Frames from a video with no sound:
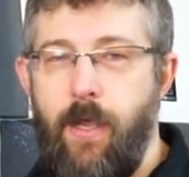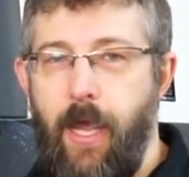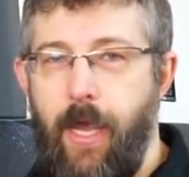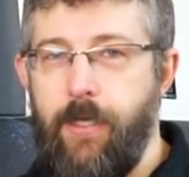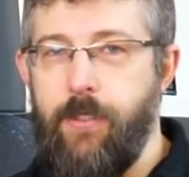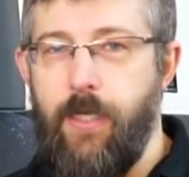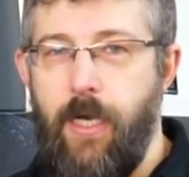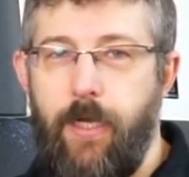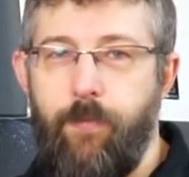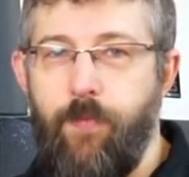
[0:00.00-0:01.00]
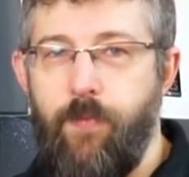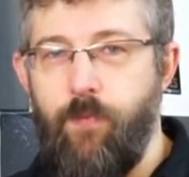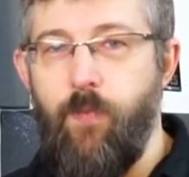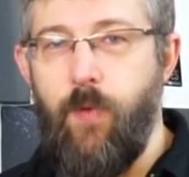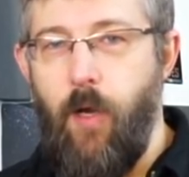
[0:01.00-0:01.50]
and
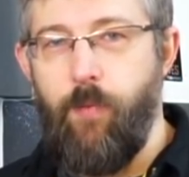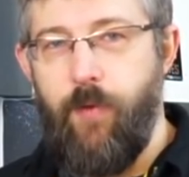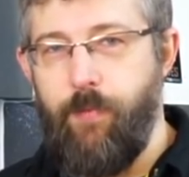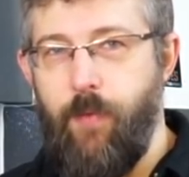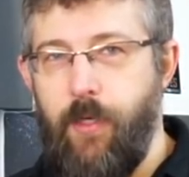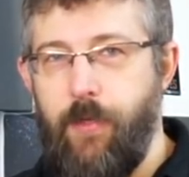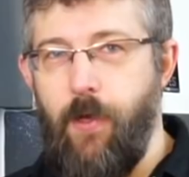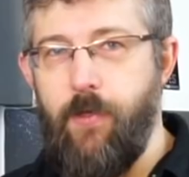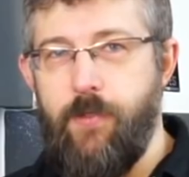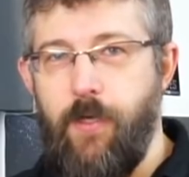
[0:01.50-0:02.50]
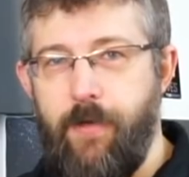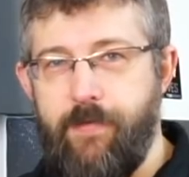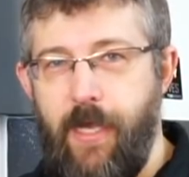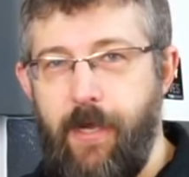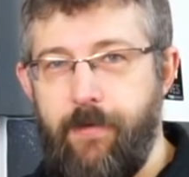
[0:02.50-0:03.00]
I'll be bringing those
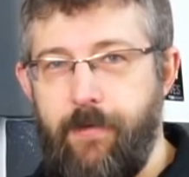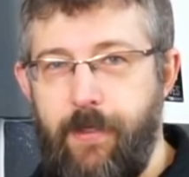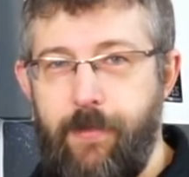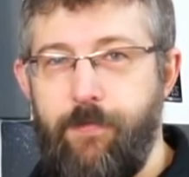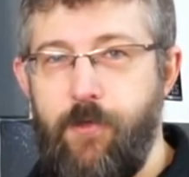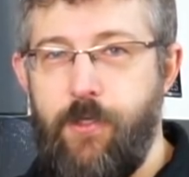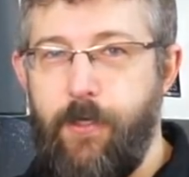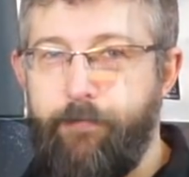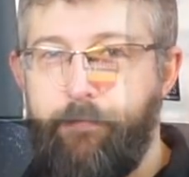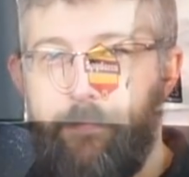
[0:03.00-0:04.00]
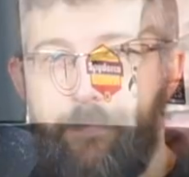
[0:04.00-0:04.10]
knives out in the future.